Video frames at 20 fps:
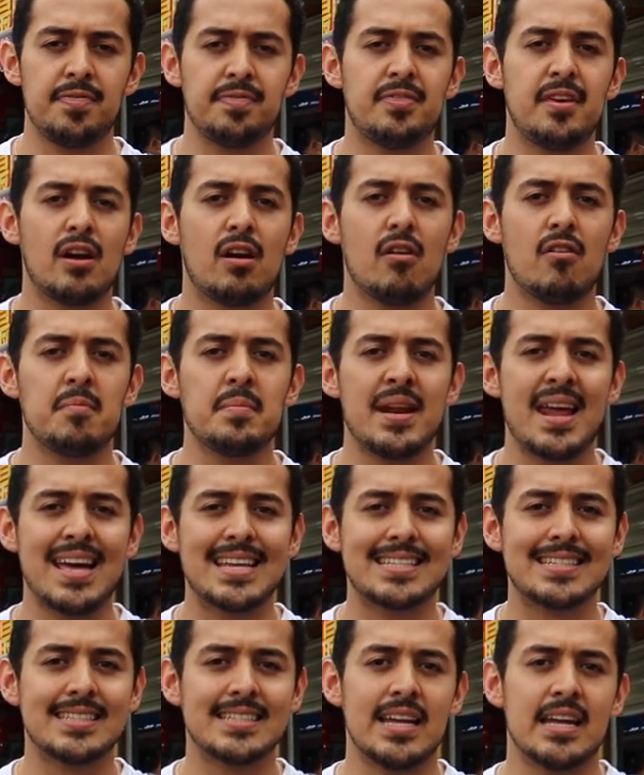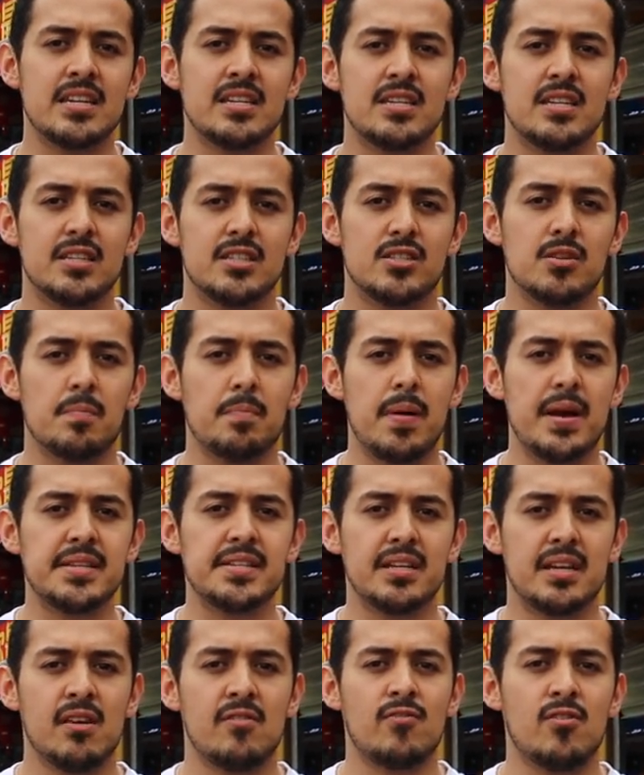The government has sent some
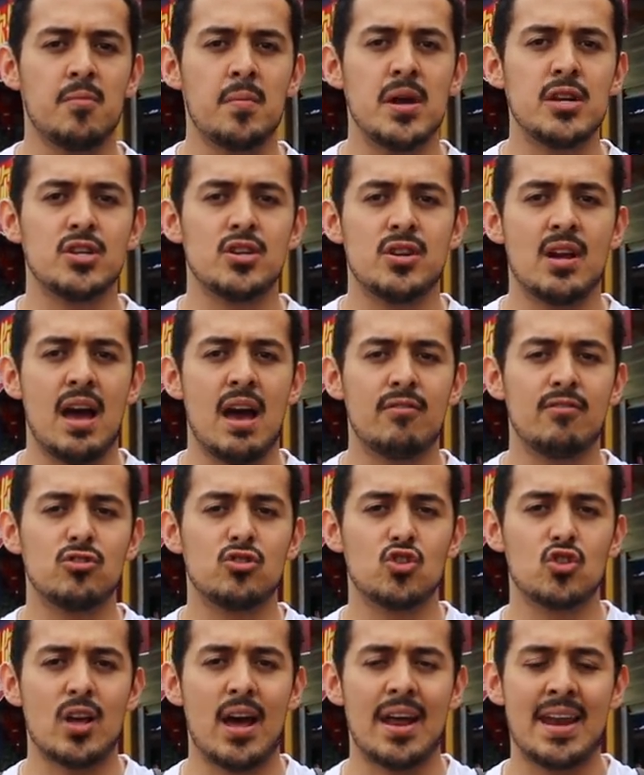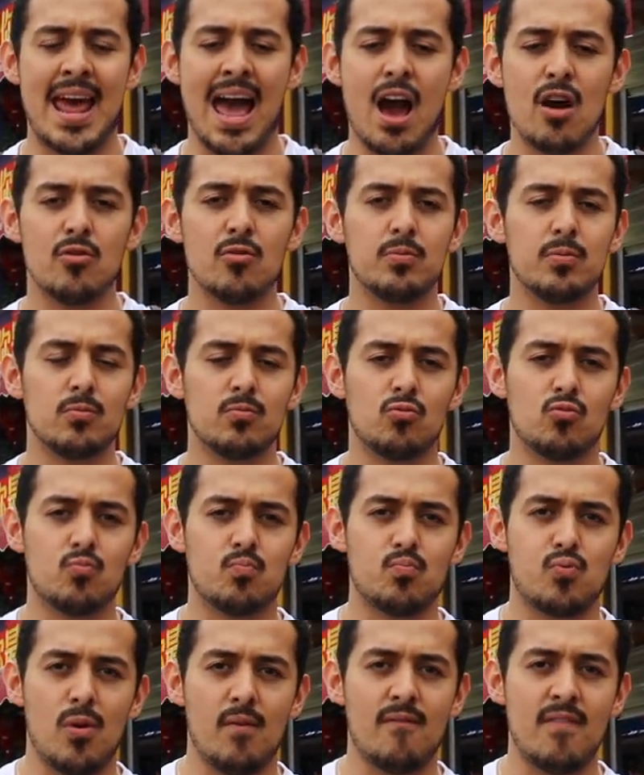basic information on how to
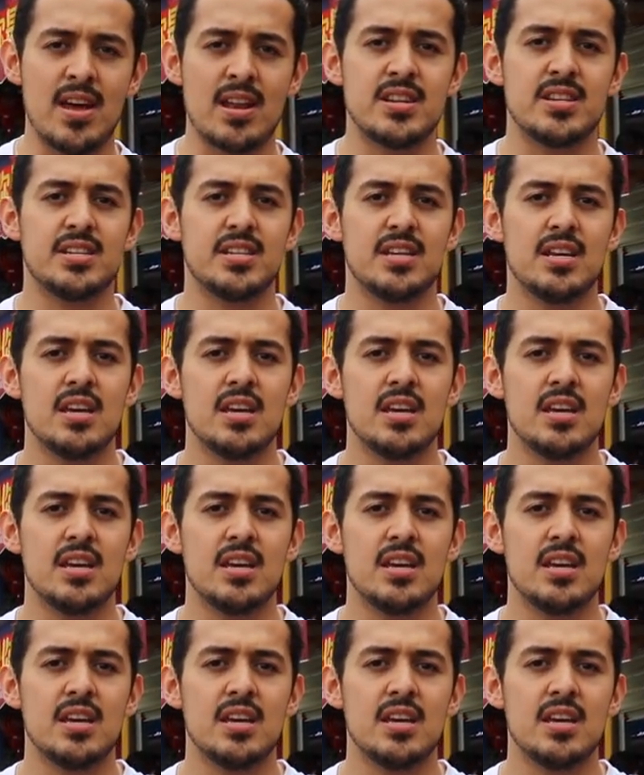prevent